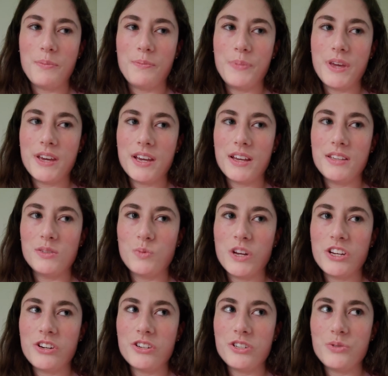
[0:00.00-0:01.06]
because
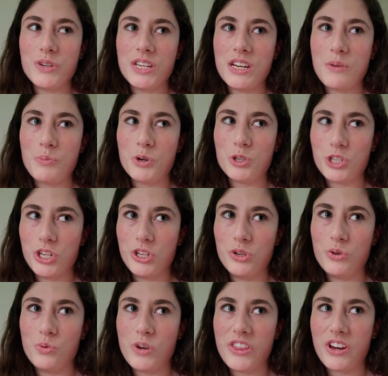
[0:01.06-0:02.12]
when you're doing number
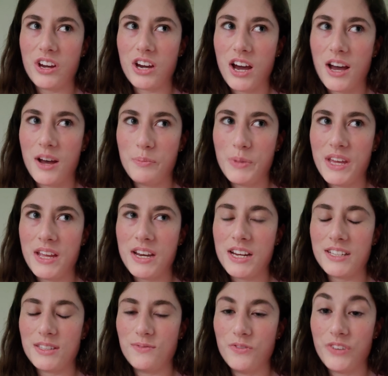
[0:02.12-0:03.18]
two with a cup in,
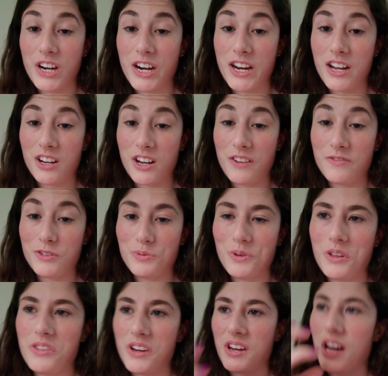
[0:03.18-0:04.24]
it's very
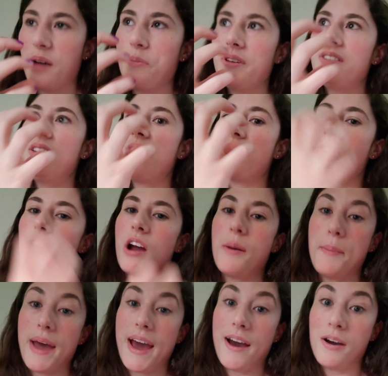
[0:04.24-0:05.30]
uncomfortable. The cup has never
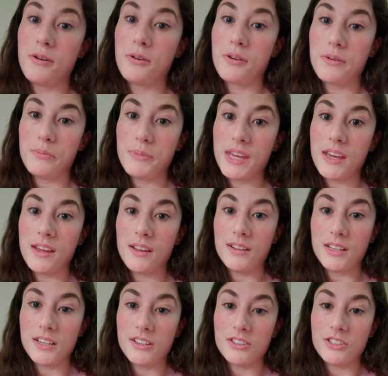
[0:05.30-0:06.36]
come out on me
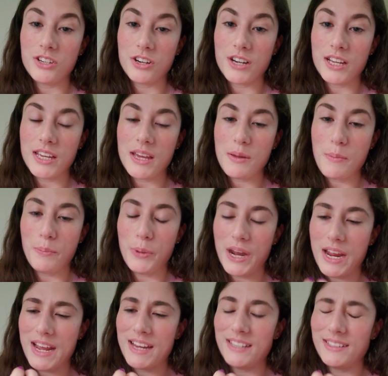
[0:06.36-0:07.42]
during it, but
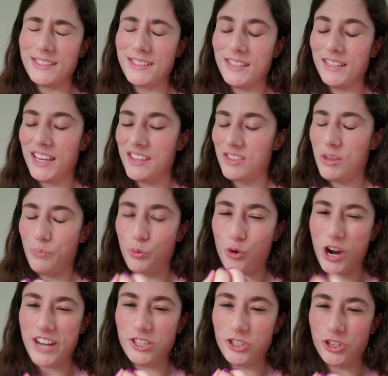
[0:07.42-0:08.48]
it like the
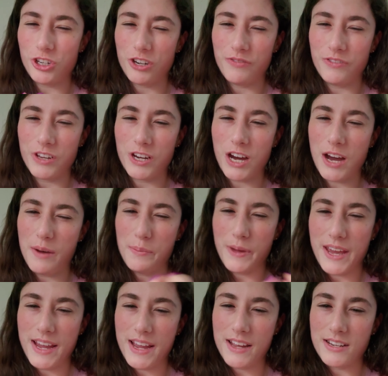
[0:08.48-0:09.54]
pressure of the cup
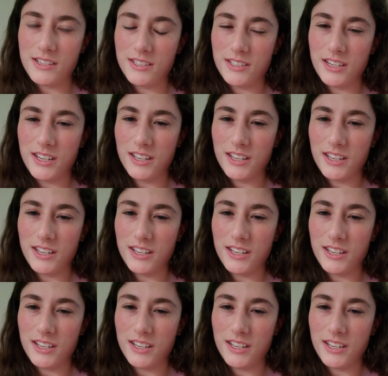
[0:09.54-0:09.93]
and